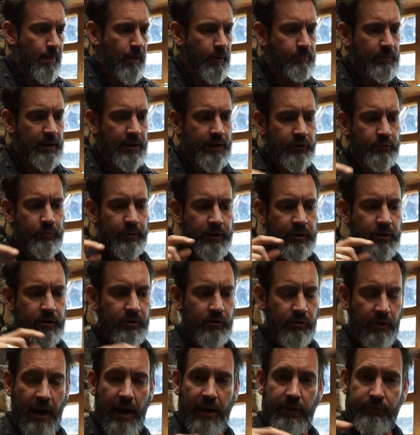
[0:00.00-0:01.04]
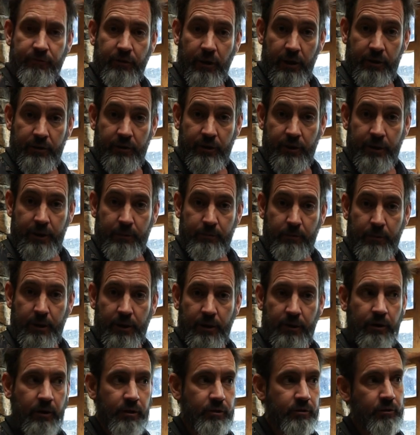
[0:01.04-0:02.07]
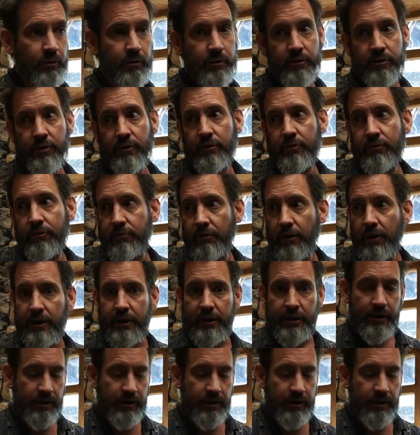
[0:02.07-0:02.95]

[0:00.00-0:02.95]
because we can graft onto them, and also it's just fun.